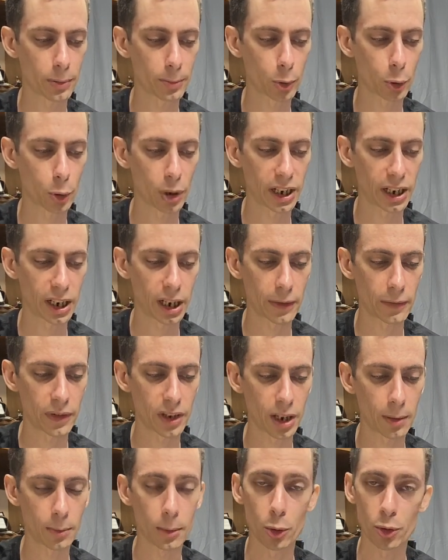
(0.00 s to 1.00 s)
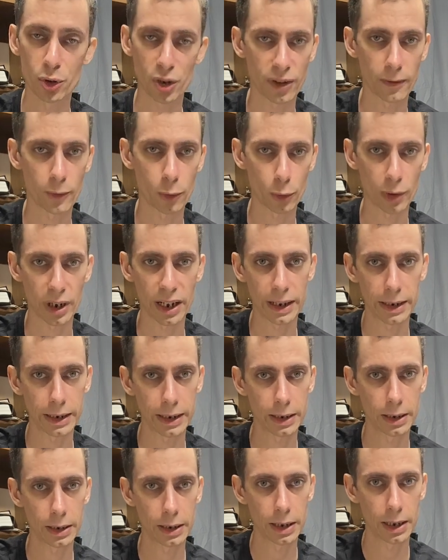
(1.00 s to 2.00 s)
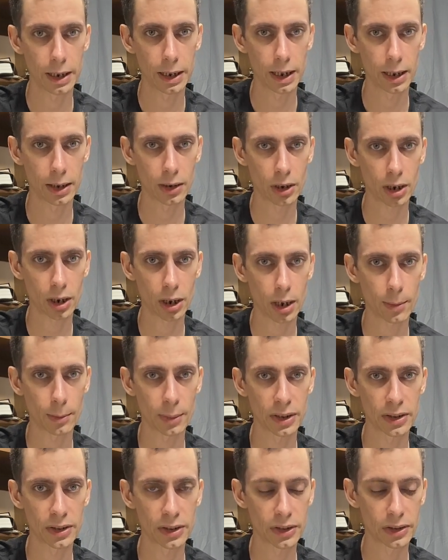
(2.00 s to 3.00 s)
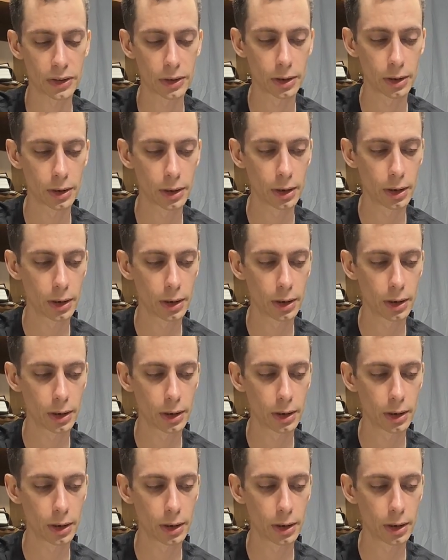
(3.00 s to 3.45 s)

and pointy of the emoji variety in the comments,